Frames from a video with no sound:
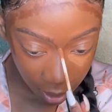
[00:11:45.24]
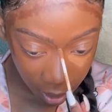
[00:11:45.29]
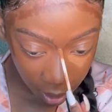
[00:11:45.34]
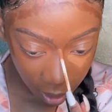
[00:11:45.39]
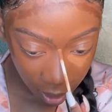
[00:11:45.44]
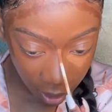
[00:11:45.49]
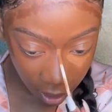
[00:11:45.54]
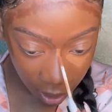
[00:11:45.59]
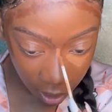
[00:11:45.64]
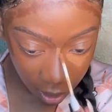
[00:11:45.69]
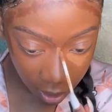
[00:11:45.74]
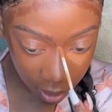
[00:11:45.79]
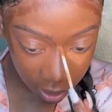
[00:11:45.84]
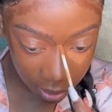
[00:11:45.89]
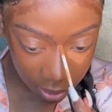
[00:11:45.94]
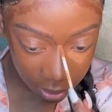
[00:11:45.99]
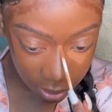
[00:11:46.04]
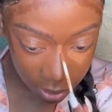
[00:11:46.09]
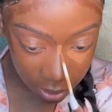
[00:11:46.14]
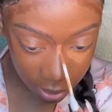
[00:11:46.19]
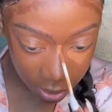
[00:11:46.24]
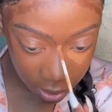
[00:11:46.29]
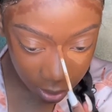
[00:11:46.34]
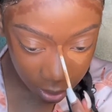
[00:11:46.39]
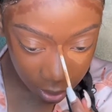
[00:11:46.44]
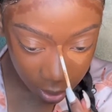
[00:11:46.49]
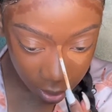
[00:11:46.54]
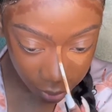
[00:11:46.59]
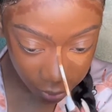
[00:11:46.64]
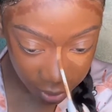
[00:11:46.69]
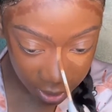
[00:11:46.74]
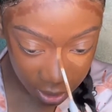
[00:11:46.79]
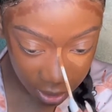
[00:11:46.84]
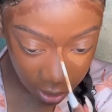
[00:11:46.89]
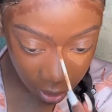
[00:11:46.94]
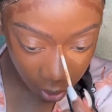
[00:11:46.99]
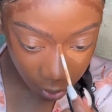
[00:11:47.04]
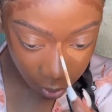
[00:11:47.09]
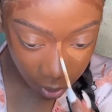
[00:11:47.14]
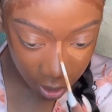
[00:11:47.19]
And the reason
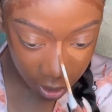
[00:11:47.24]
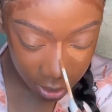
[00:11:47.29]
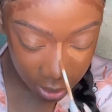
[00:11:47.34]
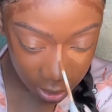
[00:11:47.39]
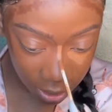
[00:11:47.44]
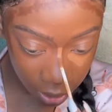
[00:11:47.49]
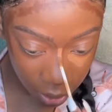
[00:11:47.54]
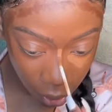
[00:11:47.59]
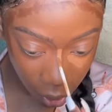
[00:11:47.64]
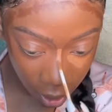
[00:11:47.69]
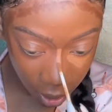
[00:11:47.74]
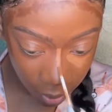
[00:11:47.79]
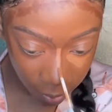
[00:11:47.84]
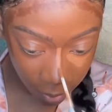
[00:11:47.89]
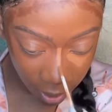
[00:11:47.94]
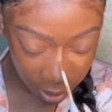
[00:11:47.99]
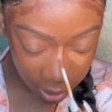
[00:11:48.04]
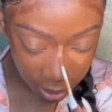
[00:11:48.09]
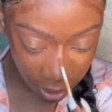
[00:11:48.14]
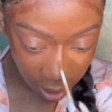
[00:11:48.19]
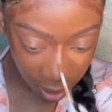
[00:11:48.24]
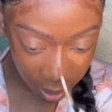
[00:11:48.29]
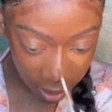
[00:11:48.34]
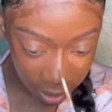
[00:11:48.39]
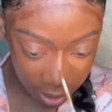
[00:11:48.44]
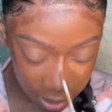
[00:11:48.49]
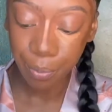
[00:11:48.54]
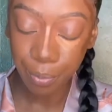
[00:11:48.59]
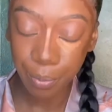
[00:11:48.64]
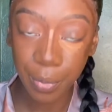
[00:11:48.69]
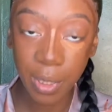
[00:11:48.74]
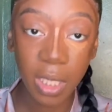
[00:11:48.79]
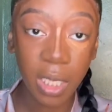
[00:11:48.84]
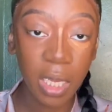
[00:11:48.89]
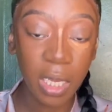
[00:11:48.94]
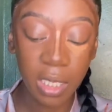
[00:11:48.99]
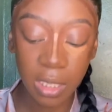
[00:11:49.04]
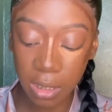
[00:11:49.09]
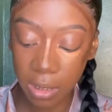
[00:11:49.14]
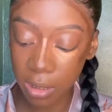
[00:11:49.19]
I wanted to talk about that is
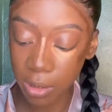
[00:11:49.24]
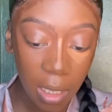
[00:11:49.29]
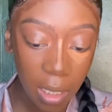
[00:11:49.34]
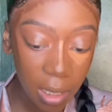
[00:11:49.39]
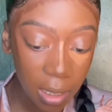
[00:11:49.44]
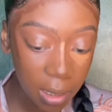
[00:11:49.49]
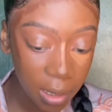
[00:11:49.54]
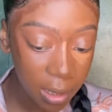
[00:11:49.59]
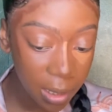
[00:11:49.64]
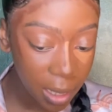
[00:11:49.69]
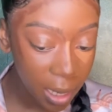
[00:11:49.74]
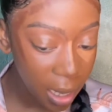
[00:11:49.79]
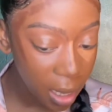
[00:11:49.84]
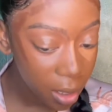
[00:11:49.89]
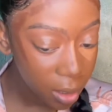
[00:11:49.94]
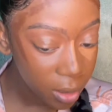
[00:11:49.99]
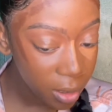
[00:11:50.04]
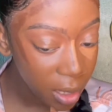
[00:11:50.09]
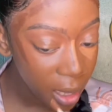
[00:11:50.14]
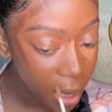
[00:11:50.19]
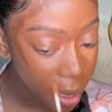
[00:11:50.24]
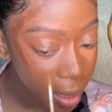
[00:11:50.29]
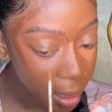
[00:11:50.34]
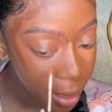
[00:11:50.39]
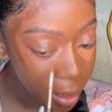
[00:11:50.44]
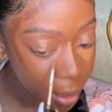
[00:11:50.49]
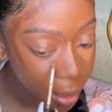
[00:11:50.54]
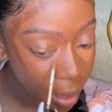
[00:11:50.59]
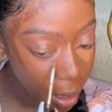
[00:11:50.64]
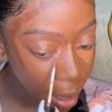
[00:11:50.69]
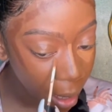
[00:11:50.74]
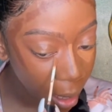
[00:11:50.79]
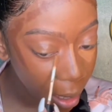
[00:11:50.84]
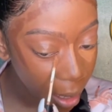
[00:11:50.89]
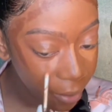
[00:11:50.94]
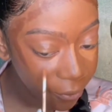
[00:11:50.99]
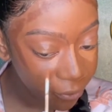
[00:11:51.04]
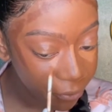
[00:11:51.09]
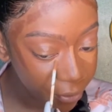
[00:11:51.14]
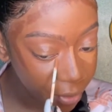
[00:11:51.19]
because now that
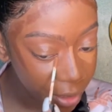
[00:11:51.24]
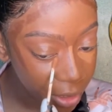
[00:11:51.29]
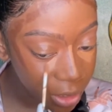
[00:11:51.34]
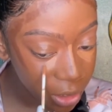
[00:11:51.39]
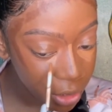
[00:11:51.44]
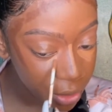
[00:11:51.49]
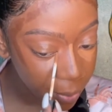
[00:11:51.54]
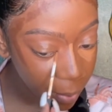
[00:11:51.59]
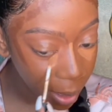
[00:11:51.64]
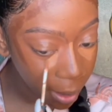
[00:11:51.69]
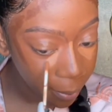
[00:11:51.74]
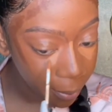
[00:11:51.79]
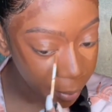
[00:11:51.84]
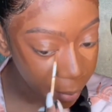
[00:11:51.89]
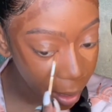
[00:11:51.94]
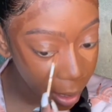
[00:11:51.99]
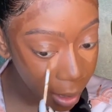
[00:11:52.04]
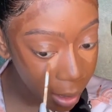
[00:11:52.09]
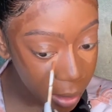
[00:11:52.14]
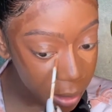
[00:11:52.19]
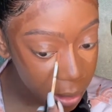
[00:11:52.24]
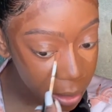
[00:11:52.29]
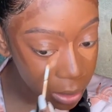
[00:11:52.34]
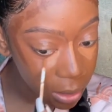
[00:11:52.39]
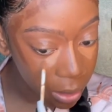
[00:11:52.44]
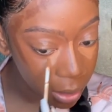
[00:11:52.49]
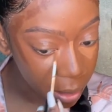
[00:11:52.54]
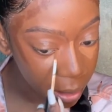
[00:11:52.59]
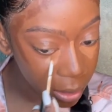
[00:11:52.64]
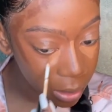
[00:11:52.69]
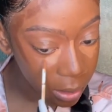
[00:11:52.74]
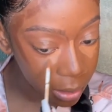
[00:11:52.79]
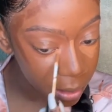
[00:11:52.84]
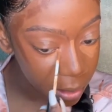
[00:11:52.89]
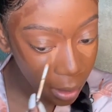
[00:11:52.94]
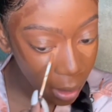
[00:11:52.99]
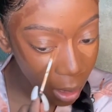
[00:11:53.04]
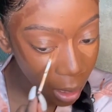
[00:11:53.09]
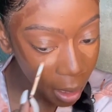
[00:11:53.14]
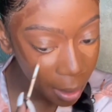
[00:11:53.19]
I finished my master's,
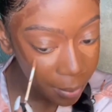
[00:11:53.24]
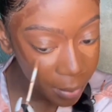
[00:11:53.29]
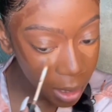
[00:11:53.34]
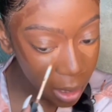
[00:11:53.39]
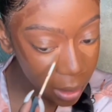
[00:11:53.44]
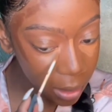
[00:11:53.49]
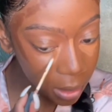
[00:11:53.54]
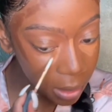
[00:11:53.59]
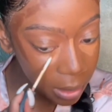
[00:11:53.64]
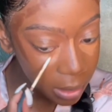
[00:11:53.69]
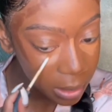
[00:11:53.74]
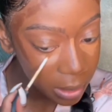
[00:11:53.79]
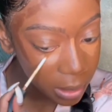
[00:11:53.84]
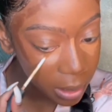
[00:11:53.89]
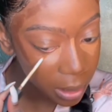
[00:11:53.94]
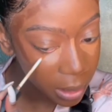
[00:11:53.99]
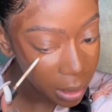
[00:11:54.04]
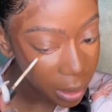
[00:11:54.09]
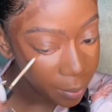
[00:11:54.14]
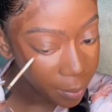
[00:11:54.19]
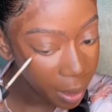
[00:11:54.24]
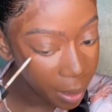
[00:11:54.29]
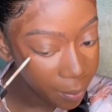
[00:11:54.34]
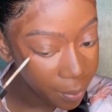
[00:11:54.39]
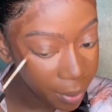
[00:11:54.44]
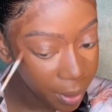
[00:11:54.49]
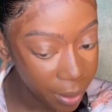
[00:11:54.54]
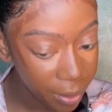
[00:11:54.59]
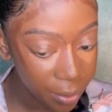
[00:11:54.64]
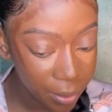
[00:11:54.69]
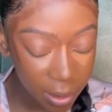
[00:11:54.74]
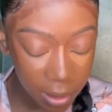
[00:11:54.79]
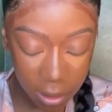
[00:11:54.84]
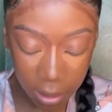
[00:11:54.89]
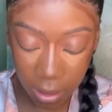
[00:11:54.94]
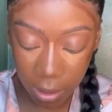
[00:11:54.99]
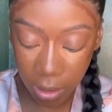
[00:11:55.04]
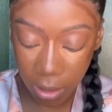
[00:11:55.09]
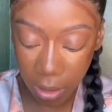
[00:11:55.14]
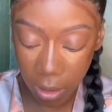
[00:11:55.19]
I'm not gonna say that my
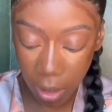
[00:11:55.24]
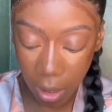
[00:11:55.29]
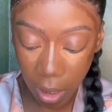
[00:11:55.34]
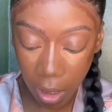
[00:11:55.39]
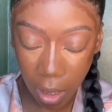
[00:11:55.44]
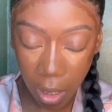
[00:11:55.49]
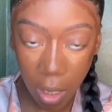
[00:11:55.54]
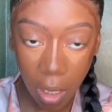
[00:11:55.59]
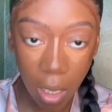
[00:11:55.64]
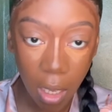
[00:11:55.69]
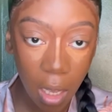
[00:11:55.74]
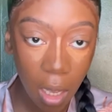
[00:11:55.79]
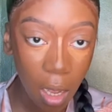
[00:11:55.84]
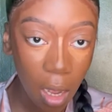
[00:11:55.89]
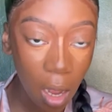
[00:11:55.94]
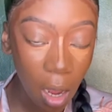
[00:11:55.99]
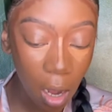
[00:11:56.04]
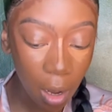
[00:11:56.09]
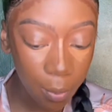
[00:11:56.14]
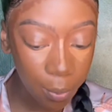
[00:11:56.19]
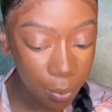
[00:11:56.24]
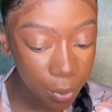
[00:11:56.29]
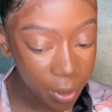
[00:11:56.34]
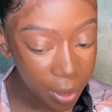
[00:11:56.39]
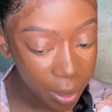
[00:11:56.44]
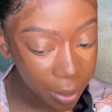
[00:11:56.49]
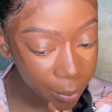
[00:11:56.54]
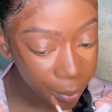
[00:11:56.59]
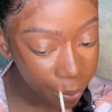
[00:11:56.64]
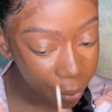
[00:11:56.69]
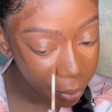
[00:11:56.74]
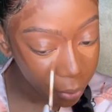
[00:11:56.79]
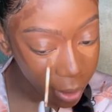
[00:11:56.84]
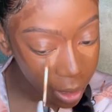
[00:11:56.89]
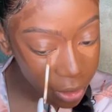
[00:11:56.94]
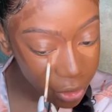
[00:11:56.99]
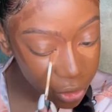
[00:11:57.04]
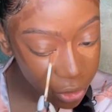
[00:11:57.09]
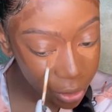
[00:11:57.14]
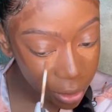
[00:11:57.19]
parents are putting
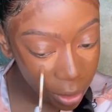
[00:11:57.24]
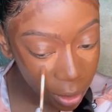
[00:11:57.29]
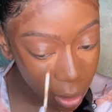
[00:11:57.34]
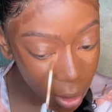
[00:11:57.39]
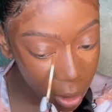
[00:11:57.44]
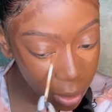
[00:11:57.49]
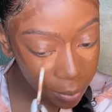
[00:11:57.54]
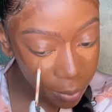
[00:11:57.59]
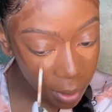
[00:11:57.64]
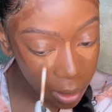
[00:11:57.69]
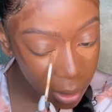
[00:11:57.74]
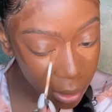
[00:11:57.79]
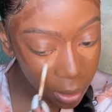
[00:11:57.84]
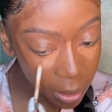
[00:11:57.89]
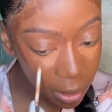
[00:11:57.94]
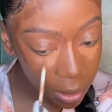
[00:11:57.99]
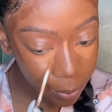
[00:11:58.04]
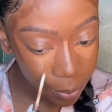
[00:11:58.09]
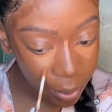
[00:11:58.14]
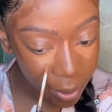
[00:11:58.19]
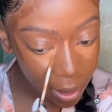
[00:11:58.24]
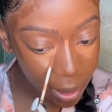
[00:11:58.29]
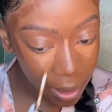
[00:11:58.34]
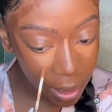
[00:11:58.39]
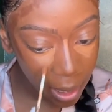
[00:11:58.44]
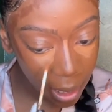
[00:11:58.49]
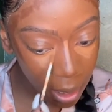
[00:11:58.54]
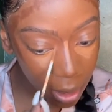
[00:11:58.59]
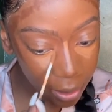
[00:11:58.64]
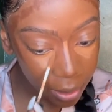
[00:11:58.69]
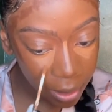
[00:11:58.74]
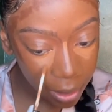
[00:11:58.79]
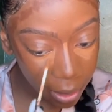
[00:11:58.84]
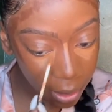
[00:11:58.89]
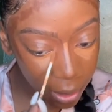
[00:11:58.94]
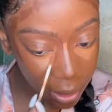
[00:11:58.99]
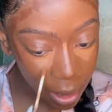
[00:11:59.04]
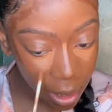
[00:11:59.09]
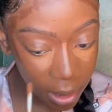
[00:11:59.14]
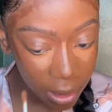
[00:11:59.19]
pressure on me, but now they're
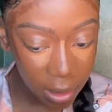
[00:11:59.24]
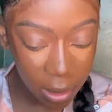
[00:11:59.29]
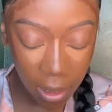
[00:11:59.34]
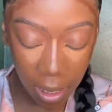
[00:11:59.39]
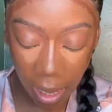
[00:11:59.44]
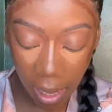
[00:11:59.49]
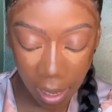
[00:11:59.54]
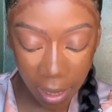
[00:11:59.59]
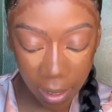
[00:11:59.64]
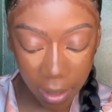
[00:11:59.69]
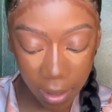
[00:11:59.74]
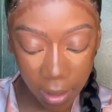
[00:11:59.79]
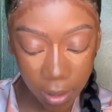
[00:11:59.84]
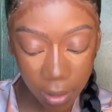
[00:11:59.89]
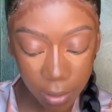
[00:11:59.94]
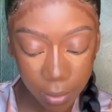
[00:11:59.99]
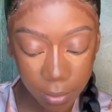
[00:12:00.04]
kind of like,